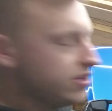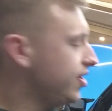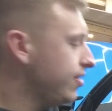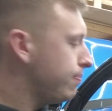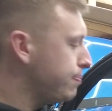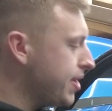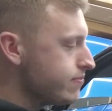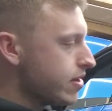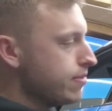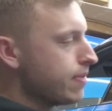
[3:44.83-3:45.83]
The
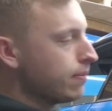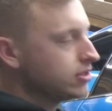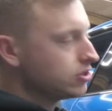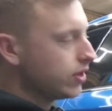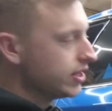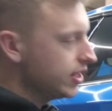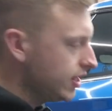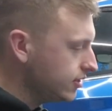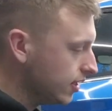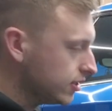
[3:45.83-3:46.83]
BMW bumpers are one of the
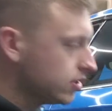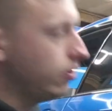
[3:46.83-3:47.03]
easiest,